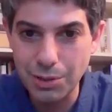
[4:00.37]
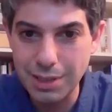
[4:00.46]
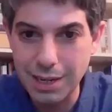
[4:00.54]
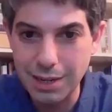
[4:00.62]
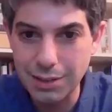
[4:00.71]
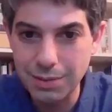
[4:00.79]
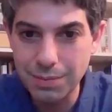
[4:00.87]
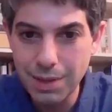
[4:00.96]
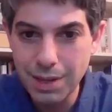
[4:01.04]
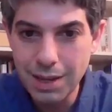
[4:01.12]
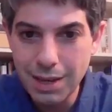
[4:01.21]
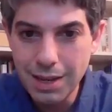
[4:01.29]
cells.
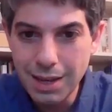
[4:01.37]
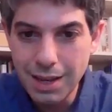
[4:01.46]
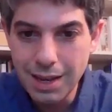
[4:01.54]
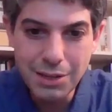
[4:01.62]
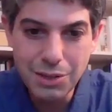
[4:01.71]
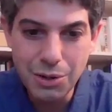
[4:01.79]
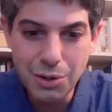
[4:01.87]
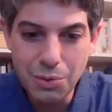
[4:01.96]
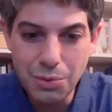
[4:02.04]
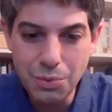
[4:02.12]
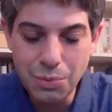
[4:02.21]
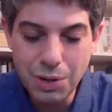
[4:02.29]
And
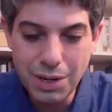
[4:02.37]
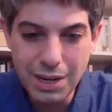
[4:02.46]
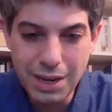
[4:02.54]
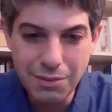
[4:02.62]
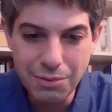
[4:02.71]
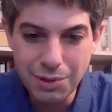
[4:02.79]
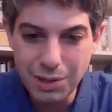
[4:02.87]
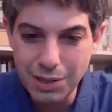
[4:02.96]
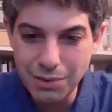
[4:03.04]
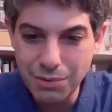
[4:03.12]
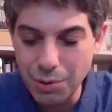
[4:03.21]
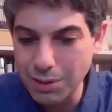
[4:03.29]
so we have
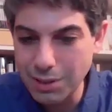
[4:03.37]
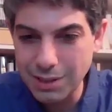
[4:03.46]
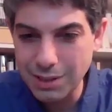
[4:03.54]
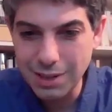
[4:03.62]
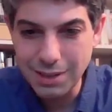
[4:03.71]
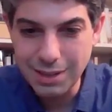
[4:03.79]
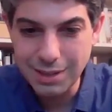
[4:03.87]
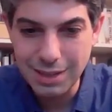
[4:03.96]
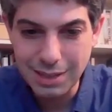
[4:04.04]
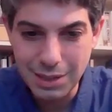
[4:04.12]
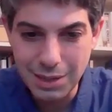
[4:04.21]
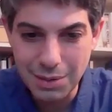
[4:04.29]
really focused on this
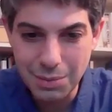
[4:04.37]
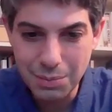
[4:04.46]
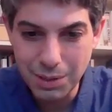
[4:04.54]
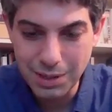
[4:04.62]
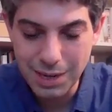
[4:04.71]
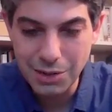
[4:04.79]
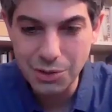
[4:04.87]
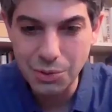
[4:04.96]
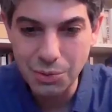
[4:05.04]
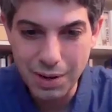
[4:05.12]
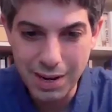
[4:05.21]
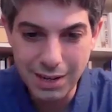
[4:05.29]
as a
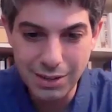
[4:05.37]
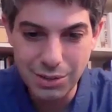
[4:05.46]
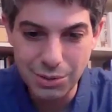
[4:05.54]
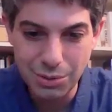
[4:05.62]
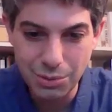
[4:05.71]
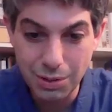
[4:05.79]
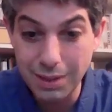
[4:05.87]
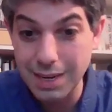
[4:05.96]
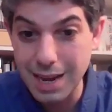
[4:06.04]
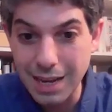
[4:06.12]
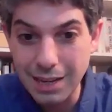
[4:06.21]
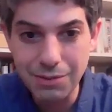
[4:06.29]
potential way to
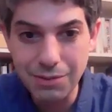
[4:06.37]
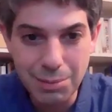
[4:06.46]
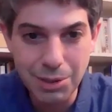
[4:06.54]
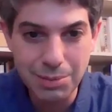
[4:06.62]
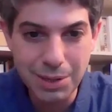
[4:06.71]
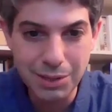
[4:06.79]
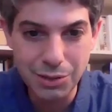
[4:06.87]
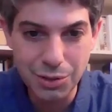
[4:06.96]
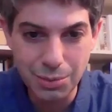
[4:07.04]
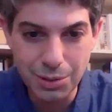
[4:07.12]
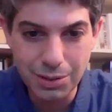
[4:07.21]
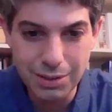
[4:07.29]
attack fibrolamellar
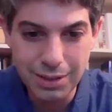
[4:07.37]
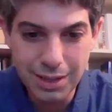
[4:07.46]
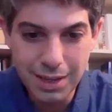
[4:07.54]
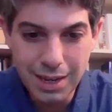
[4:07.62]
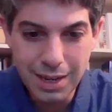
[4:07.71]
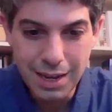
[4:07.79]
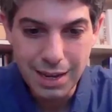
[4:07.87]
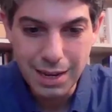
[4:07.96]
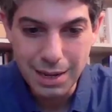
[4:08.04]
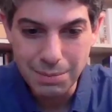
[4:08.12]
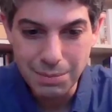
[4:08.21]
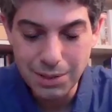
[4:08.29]
tumors,
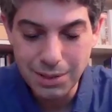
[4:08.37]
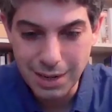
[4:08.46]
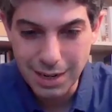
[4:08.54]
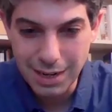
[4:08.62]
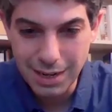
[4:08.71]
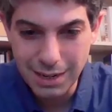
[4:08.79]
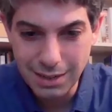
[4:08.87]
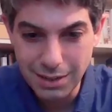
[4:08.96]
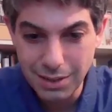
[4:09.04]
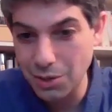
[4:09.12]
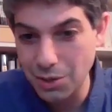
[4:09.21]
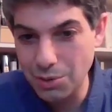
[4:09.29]
studying
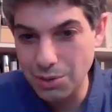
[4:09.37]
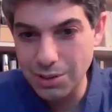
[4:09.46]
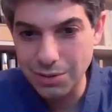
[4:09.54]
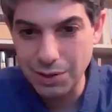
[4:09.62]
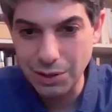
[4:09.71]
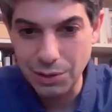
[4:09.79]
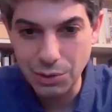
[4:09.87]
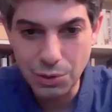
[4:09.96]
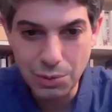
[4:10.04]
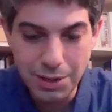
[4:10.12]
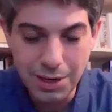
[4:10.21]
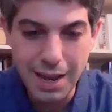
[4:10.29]
the use of a
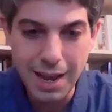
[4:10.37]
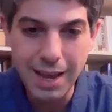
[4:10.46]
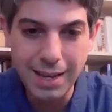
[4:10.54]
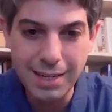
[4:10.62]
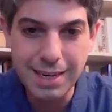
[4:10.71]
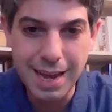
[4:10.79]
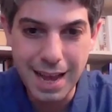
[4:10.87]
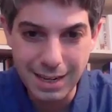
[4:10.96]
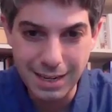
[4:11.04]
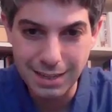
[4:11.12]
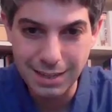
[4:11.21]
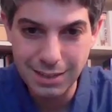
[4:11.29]
glutamine
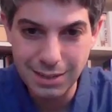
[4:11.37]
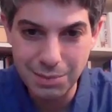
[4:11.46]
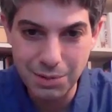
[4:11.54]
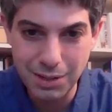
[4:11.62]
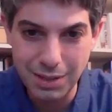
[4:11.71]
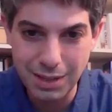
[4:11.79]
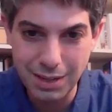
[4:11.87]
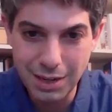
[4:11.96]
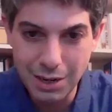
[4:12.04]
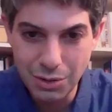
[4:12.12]
antagonist, something that